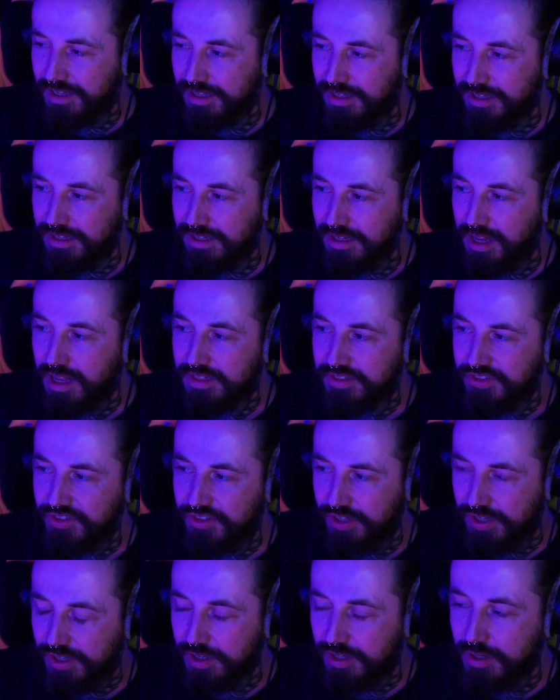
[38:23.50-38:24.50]

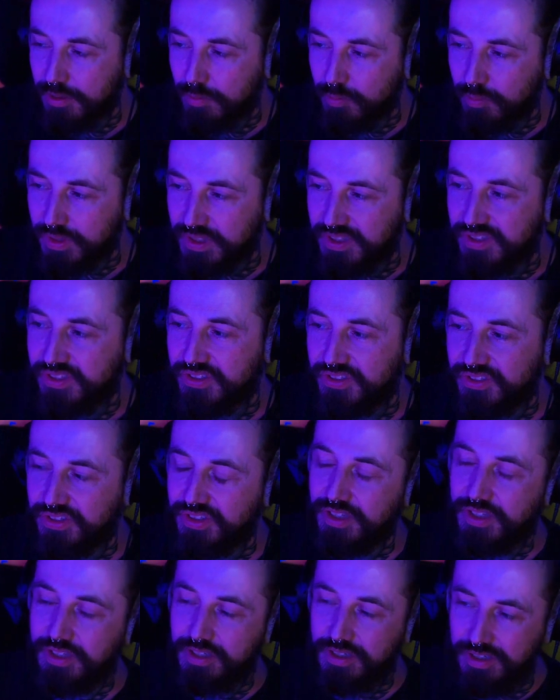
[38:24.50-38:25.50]
Last year
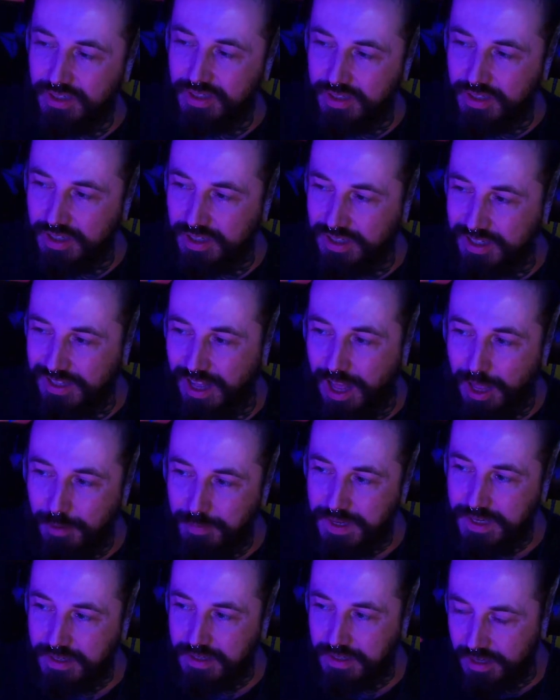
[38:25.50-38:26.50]

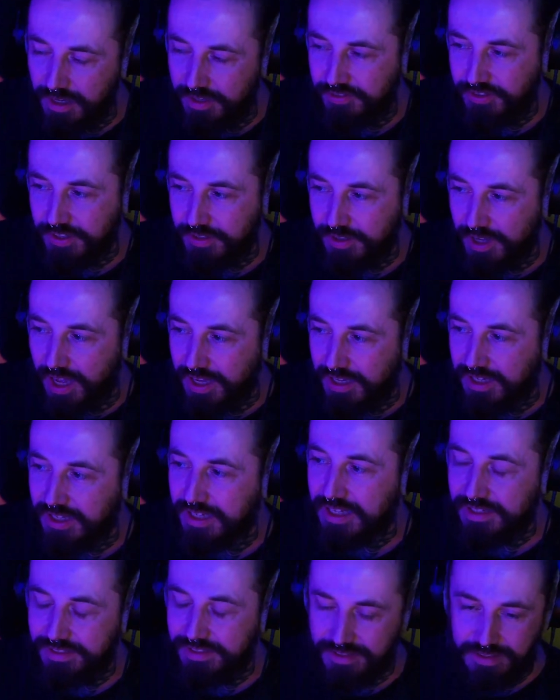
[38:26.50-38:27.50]
I could
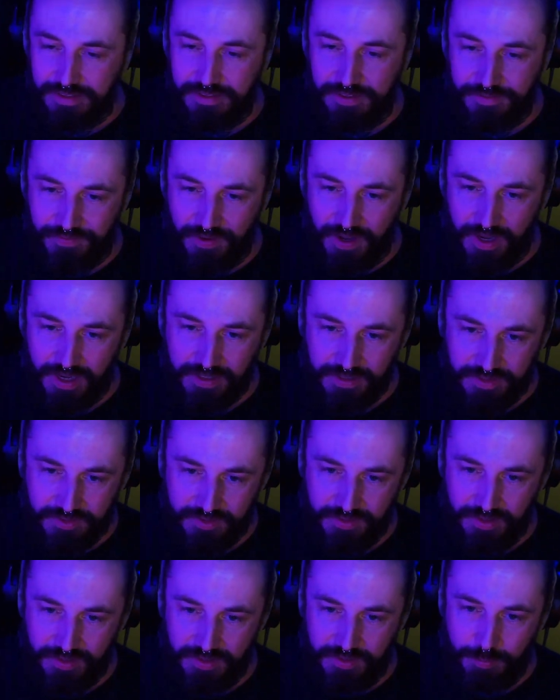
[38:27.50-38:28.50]
easily define as
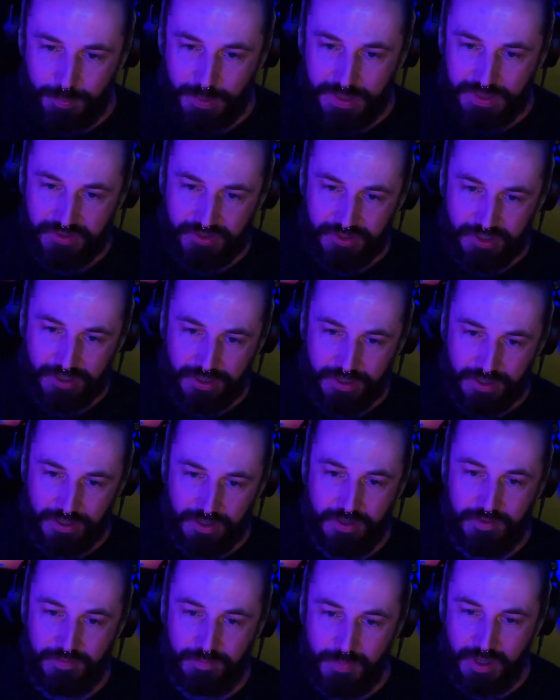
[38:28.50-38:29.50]
the best year
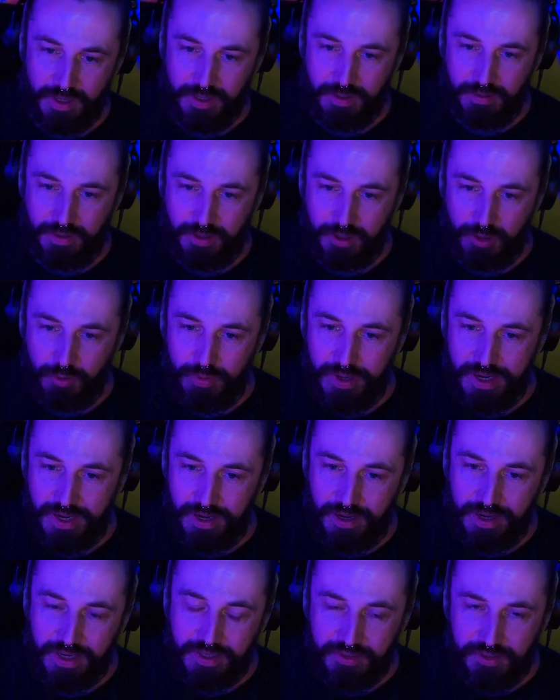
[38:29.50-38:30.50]
of my
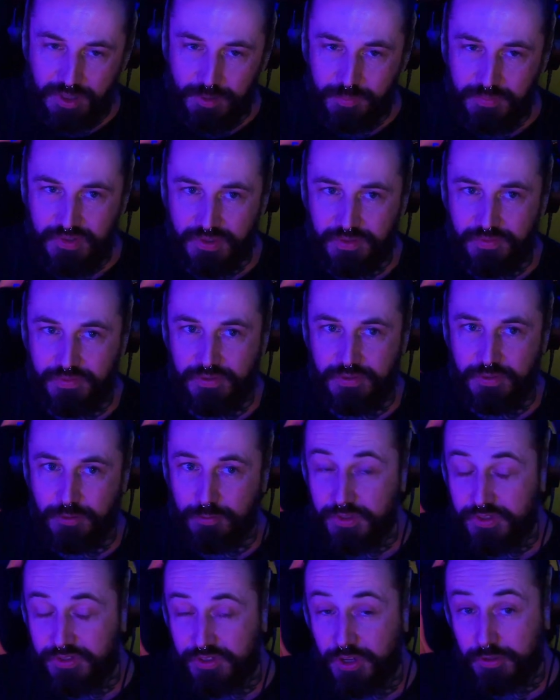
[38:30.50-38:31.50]
career in terms of the
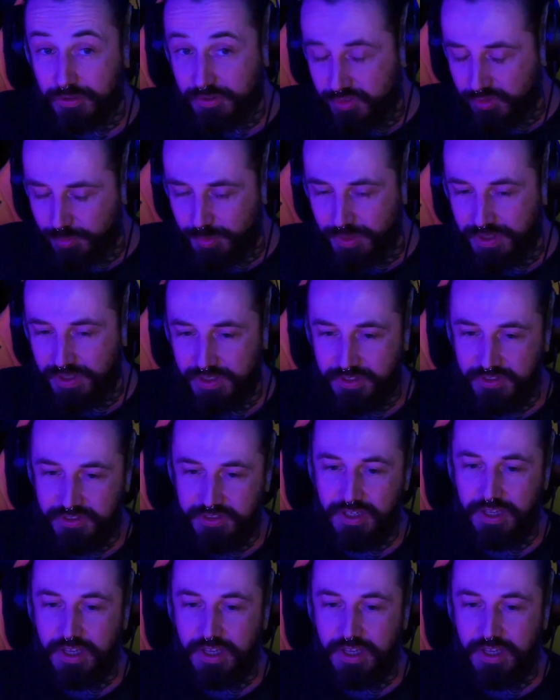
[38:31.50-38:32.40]
results, because